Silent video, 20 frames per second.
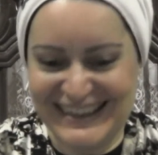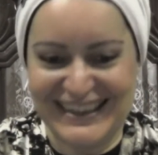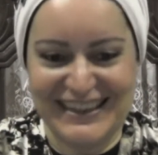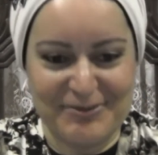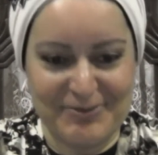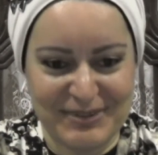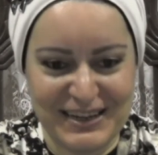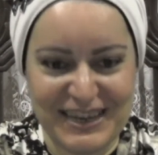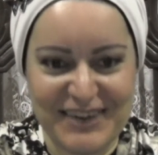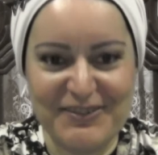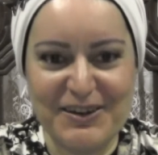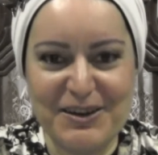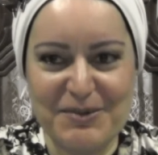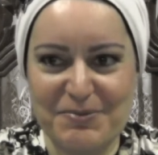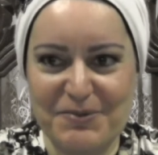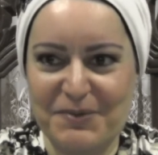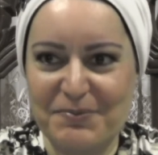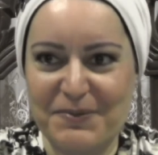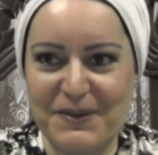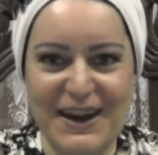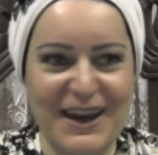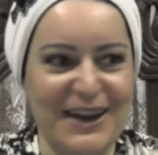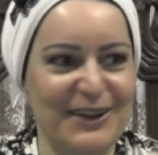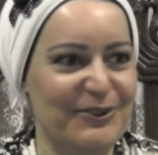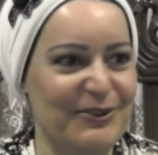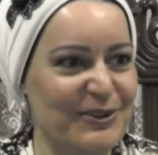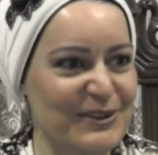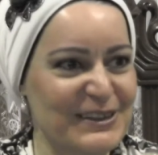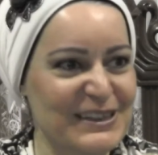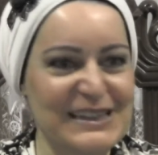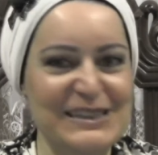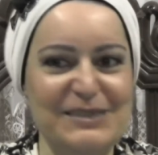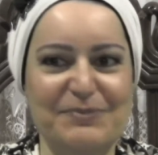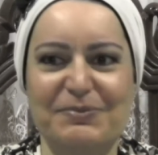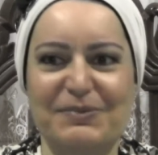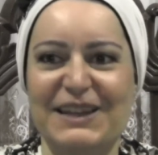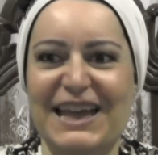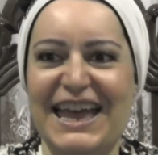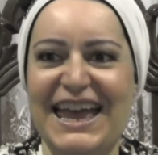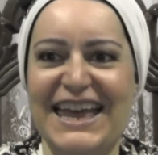whatever he prepared all his
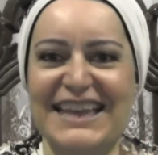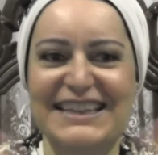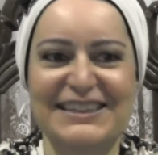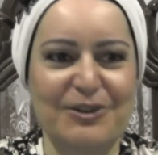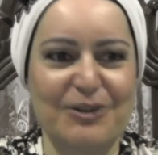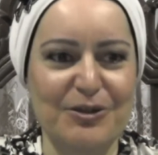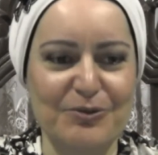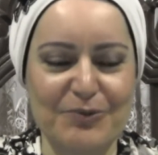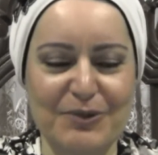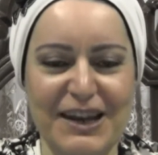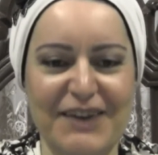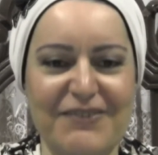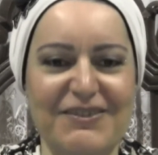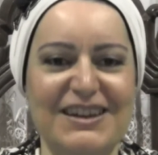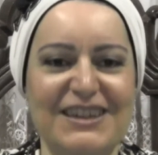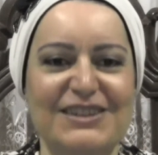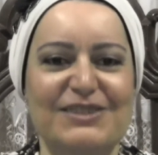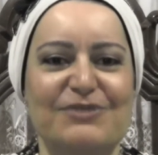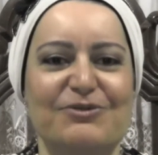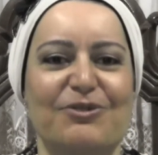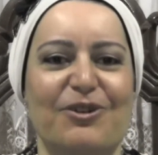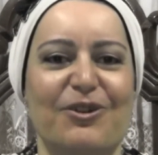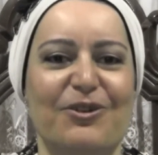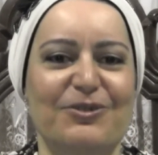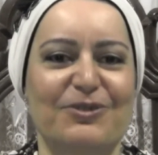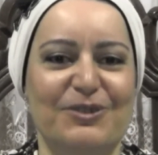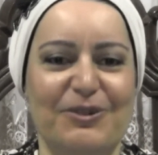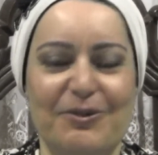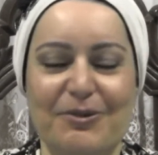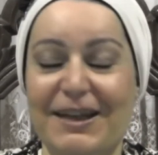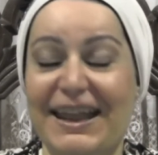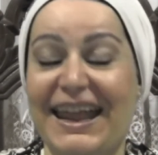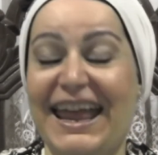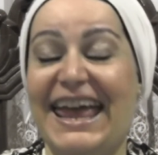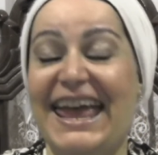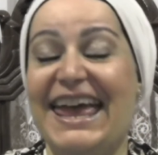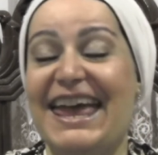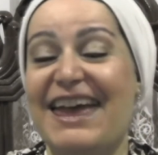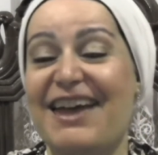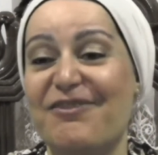plans all whatever he's wrote or
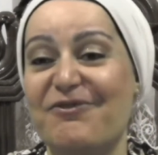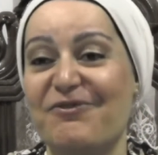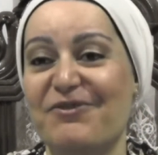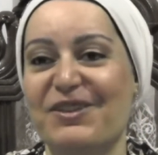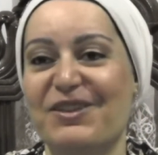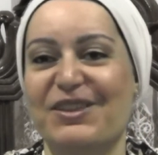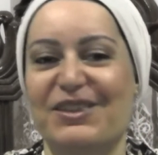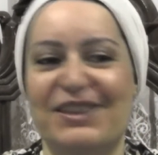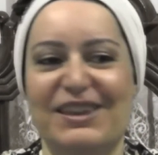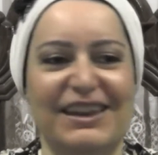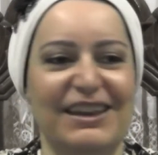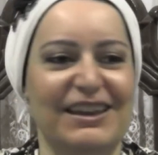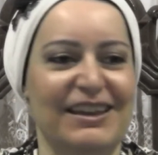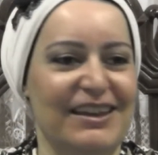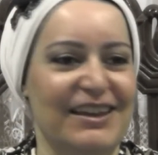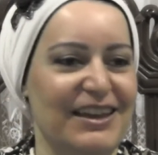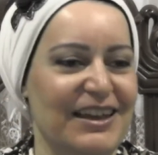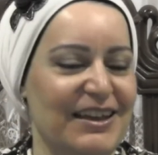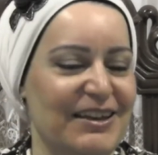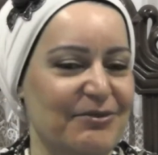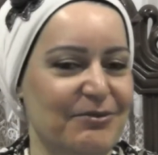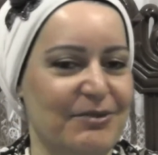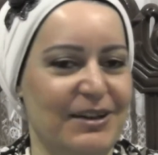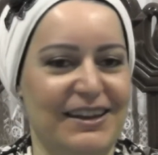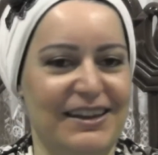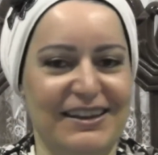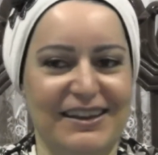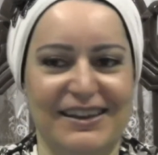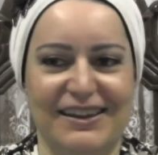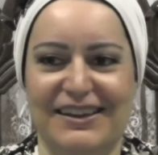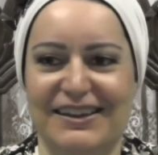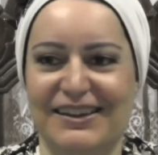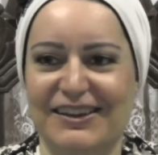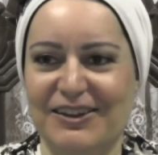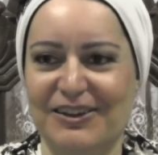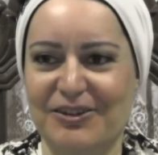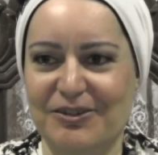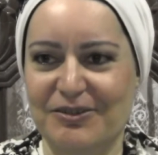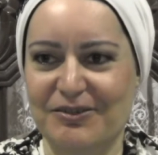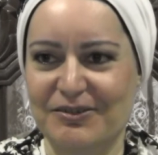everything uh,
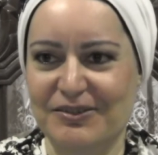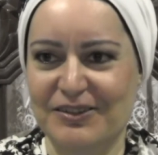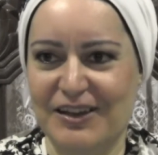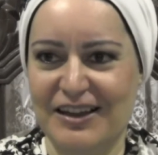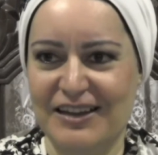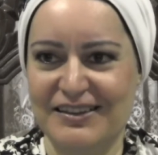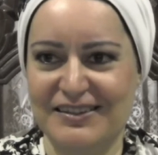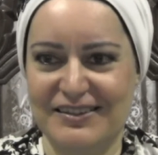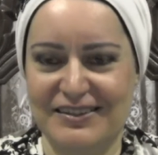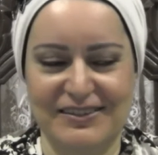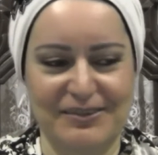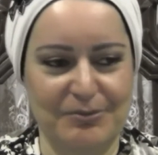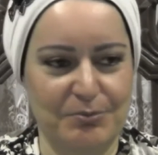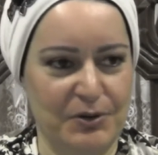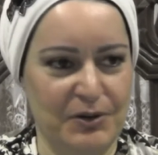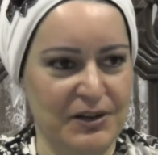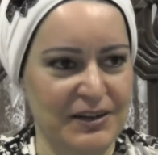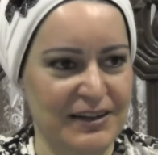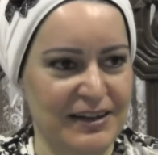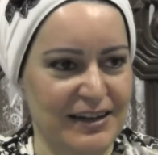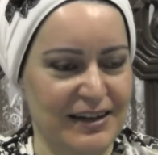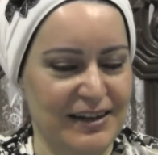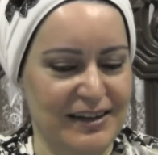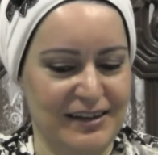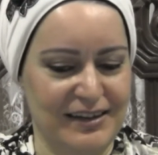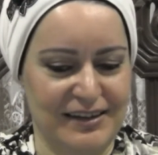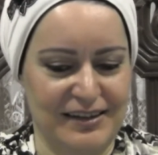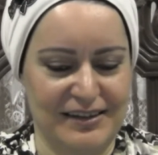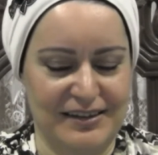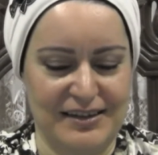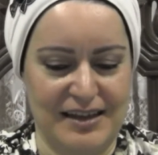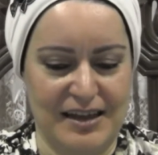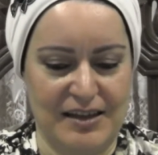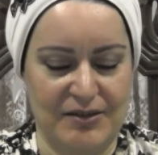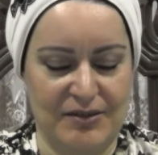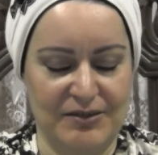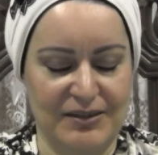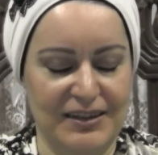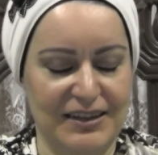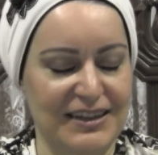you know got burned uh,
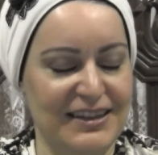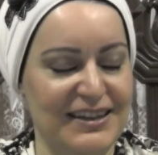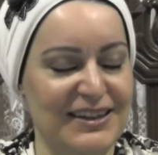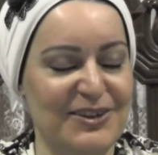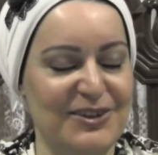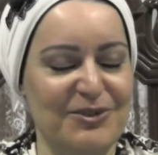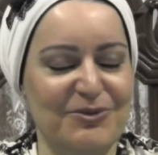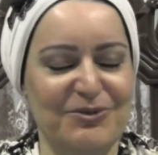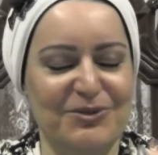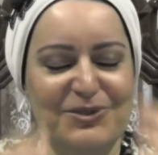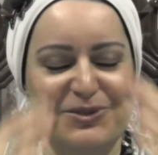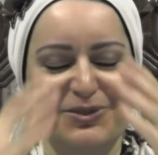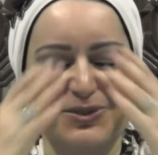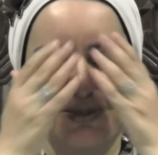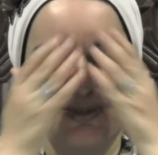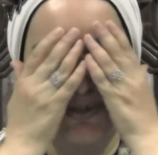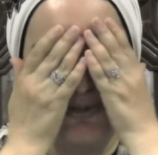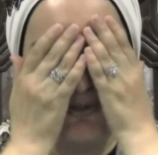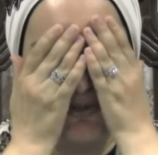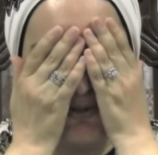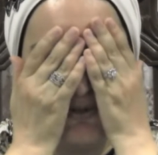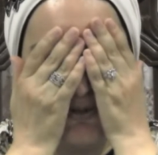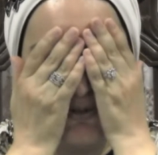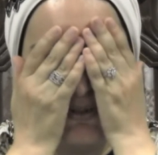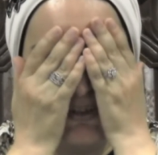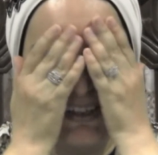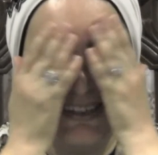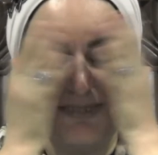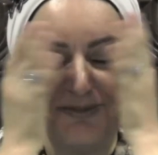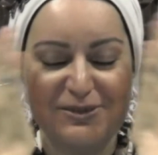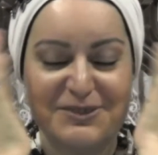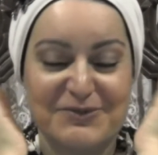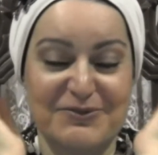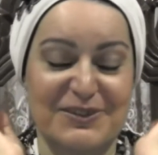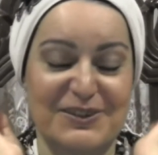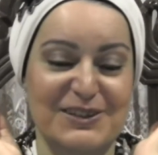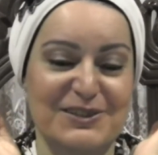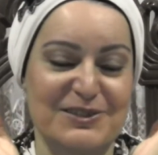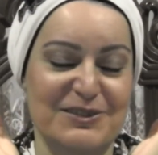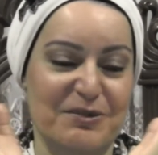down he didn't know what to do he was
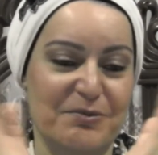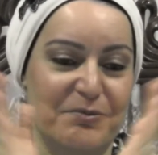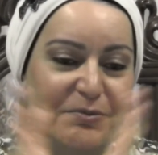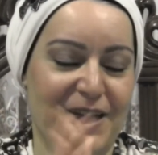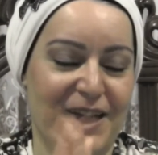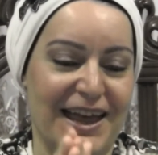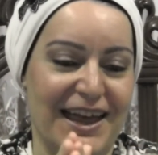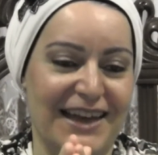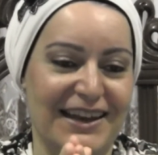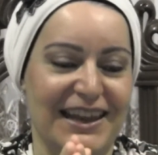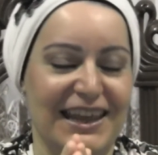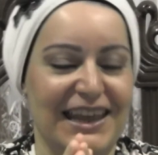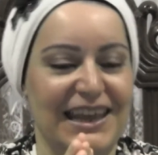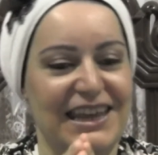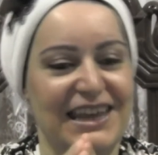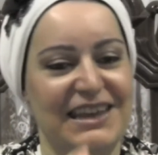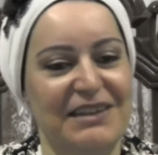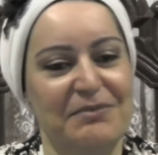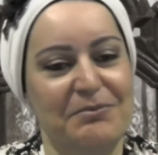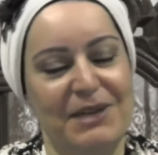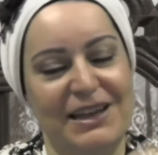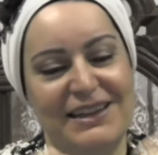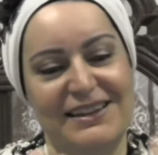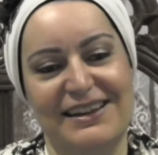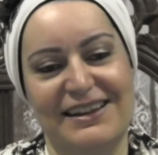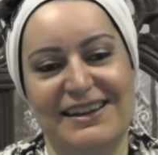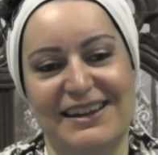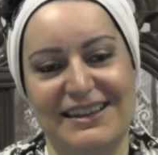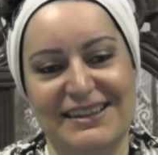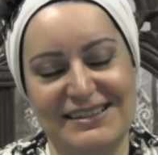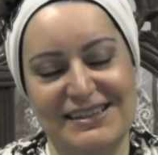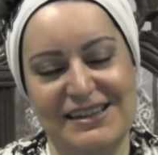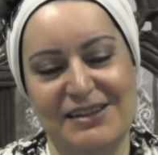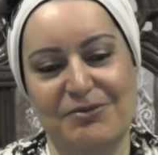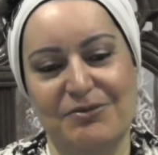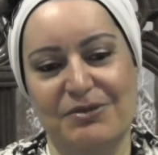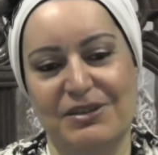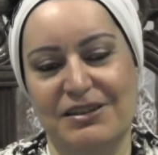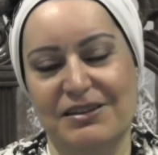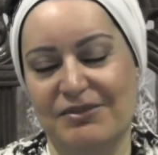felt so bad he met the next day
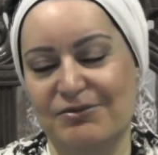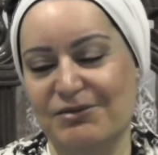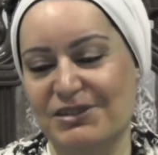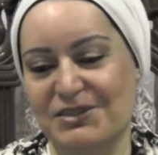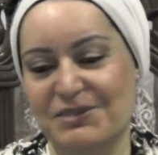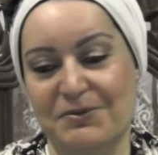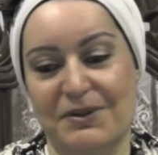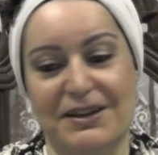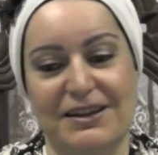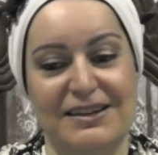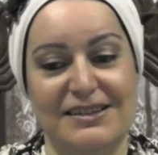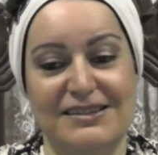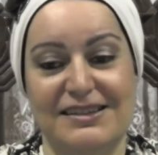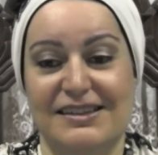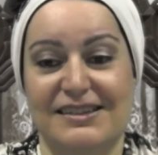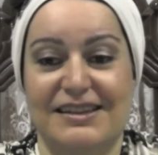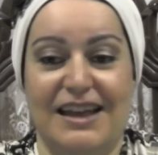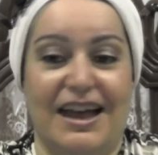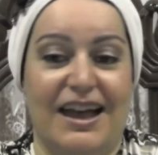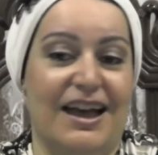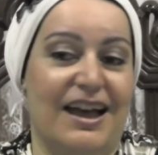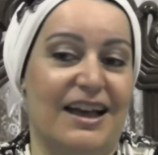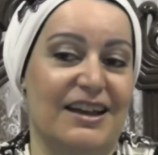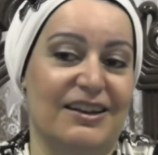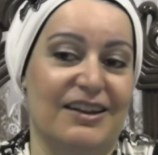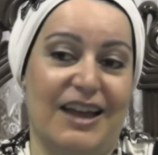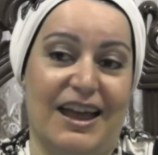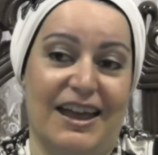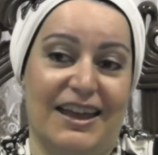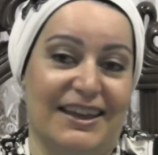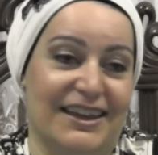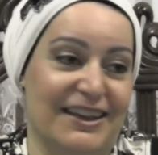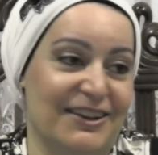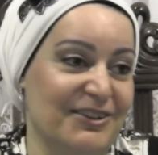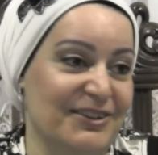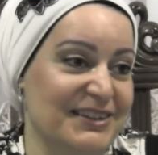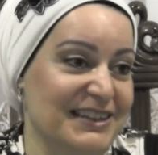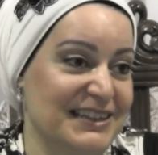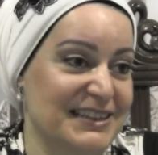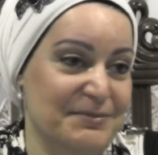with a rich man he says i
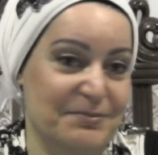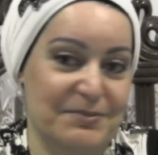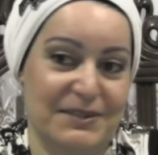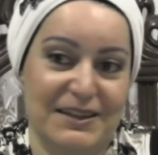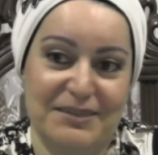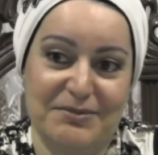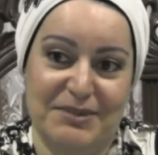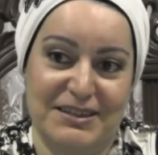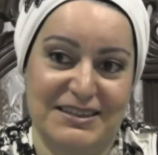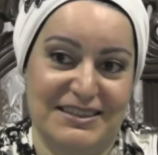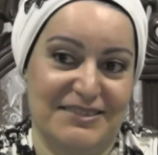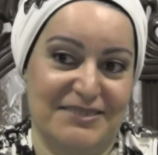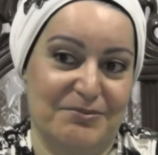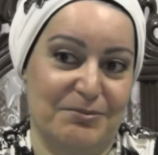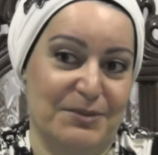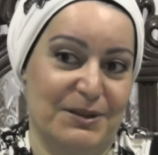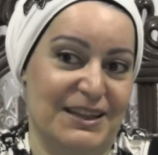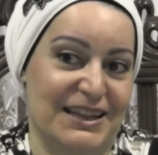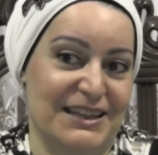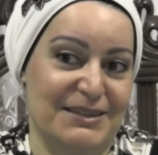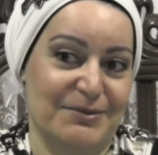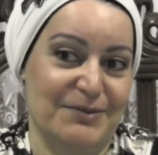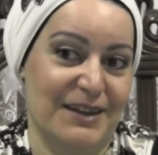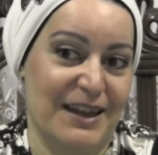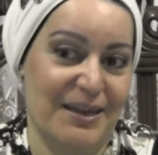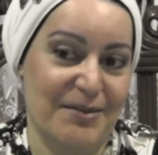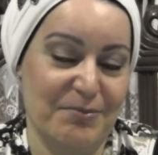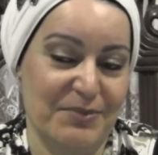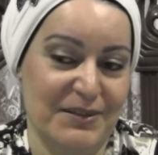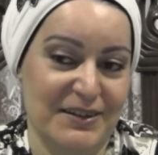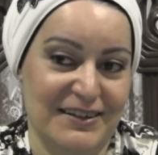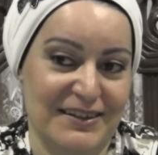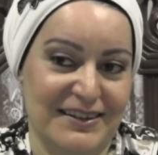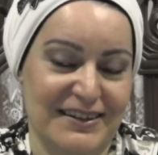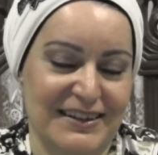cannot explain myself but that's what happened